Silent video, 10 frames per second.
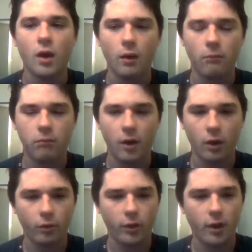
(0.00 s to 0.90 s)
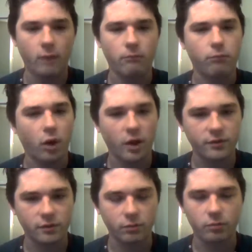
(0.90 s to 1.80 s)
about
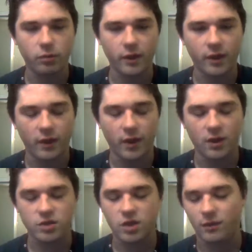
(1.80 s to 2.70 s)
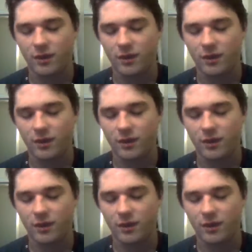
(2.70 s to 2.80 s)
possibly playing in the AHL?